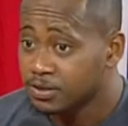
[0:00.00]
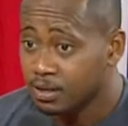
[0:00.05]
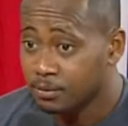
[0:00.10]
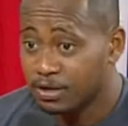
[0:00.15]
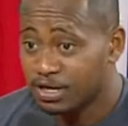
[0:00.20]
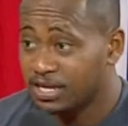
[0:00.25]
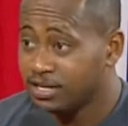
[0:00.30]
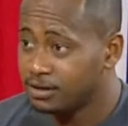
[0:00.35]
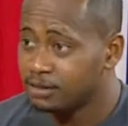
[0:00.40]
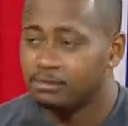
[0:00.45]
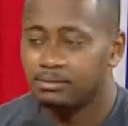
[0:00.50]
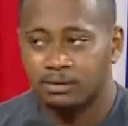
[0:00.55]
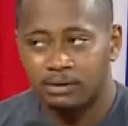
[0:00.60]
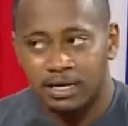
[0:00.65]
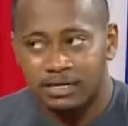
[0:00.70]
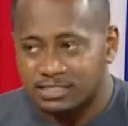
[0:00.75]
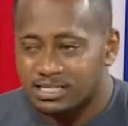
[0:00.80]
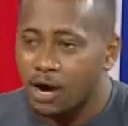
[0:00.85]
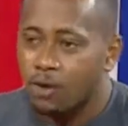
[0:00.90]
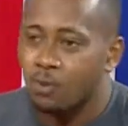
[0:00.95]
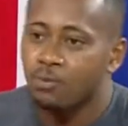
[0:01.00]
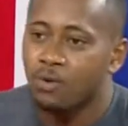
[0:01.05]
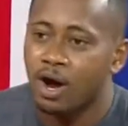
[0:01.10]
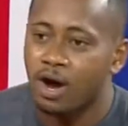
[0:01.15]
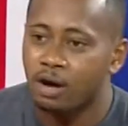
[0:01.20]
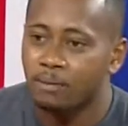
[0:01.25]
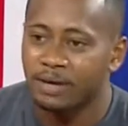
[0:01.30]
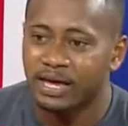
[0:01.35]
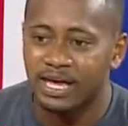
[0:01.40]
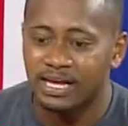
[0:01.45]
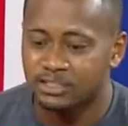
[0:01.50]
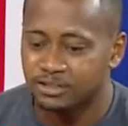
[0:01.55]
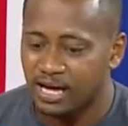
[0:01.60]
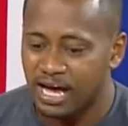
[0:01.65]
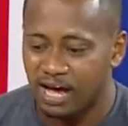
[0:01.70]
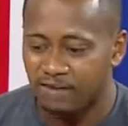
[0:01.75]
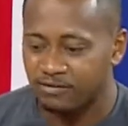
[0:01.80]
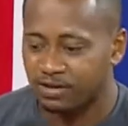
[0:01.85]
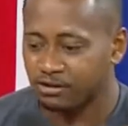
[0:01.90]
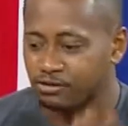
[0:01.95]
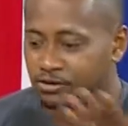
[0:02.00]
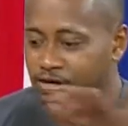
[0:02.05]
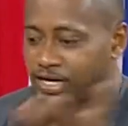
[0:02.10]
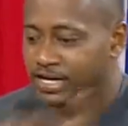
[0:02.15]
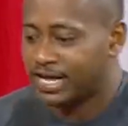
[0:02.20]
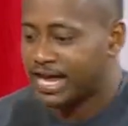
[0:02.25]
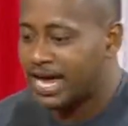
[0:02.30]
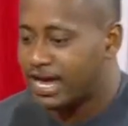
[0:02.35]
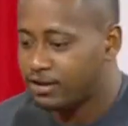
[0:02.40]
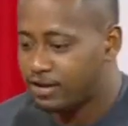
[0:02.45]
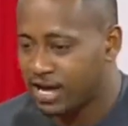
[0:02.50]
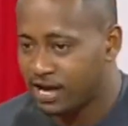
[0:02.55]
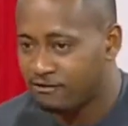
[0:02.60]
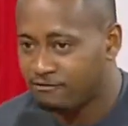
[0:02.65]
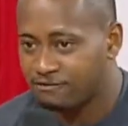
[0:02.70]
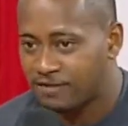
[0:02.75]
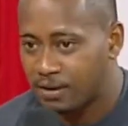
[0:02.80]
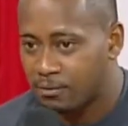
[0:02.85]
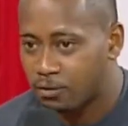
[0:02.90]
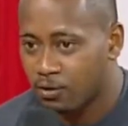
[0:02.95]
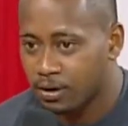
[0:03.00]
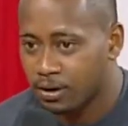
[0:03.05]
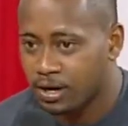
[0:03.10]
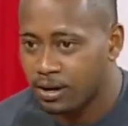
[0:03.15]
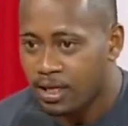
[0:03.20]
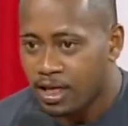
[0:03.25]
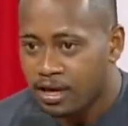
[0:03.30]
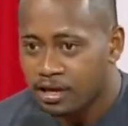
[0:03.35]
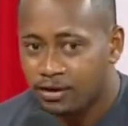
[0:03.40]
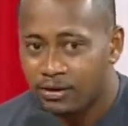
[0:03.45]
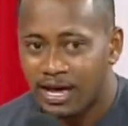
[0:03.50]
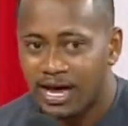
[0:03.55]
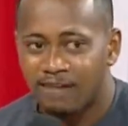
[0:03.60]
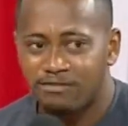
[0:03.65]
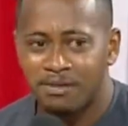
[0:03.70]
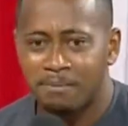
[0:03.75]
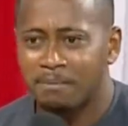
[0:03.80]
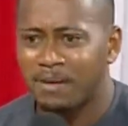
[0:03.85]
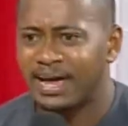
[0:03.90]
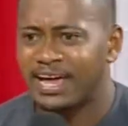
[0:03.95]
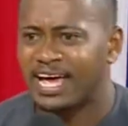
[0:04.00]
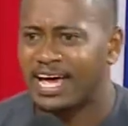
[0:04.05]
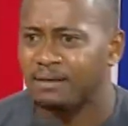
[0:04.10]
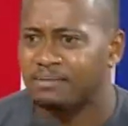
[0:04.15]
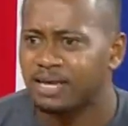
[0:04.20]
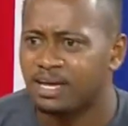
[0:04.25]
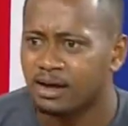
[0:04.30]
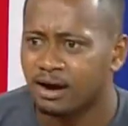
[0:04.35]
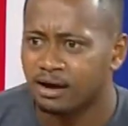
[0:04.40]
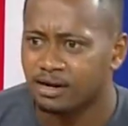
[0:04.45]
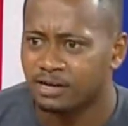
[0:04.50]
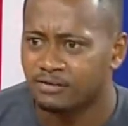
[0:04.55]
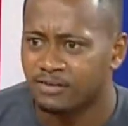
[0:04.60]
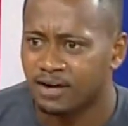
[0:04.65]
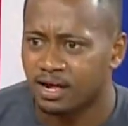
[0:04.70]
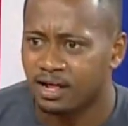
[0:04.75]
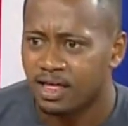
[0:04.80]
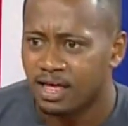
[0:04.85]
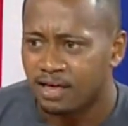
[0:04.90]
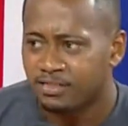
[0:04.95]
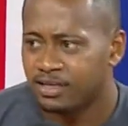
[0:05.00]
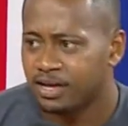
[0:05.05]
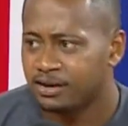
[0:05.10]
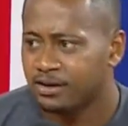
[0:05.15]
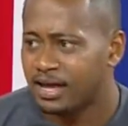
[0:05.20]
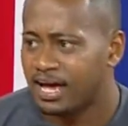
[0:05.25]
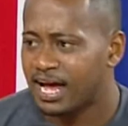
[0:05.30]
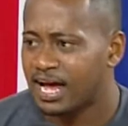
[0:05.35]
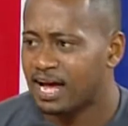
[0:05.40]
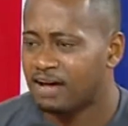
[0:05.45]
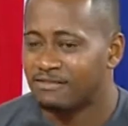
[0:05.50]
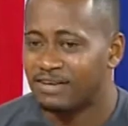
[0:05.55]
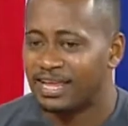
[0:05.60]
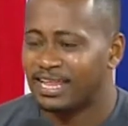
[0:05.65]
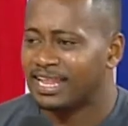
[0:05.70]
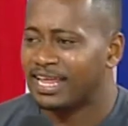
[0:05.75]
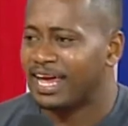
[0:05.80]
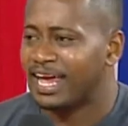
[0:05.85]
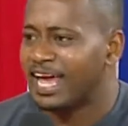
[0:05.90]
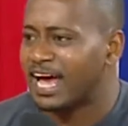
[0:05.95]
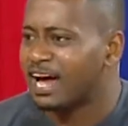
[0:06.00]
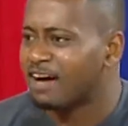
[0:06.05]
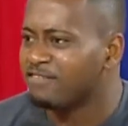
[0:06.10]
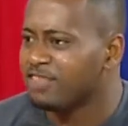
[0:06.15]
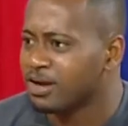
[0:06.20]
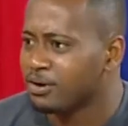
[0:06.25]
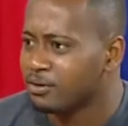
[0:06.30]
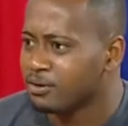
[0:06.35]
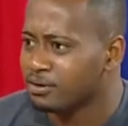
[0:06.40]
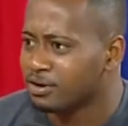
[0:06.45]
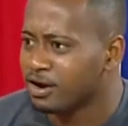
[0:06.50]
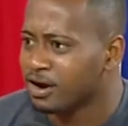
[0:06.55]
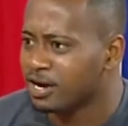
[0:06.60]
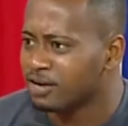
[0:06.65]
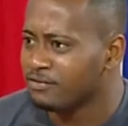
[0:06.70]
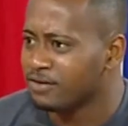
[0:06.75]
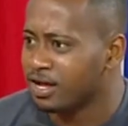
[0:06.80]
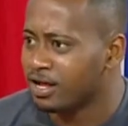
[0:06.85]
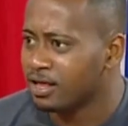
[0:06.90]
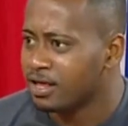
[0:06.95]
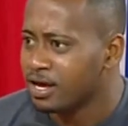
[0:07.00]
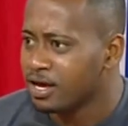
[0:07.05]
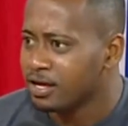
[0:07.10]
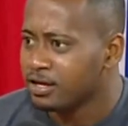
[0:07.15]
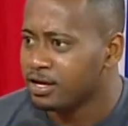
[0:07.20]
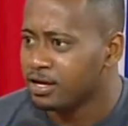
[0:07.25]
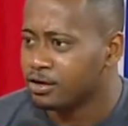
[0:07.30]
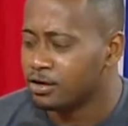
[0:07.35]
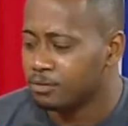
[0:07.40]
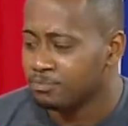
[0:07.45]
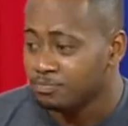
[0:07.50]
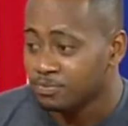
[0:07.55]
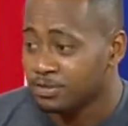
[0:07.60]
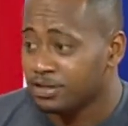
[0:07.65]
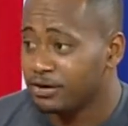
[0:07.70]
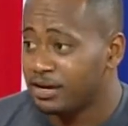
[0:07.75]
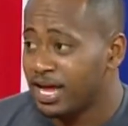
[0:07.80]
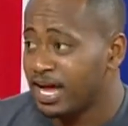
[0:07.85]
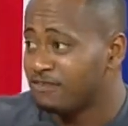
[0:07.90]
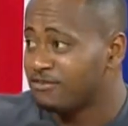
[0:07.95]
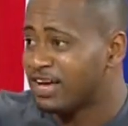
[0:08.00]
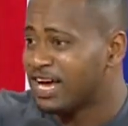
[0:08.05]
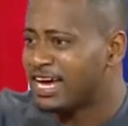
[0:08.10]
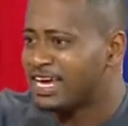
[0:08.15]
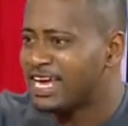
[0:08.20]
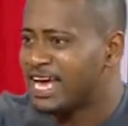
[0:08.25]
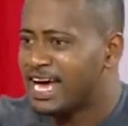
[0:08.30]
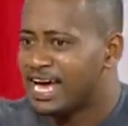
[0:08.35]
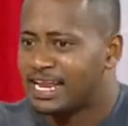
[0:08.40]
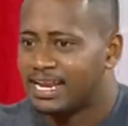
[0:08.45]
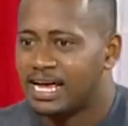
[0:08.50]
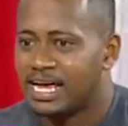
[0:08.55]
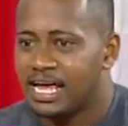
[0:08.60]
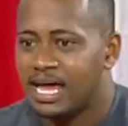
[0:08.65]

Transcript: it, it's around because you have in Trinidad, you have February, you have the Miami Carnival, mm-hmm. then you have they have their own carnival. Mm-hmm. You know, then you have Guyana.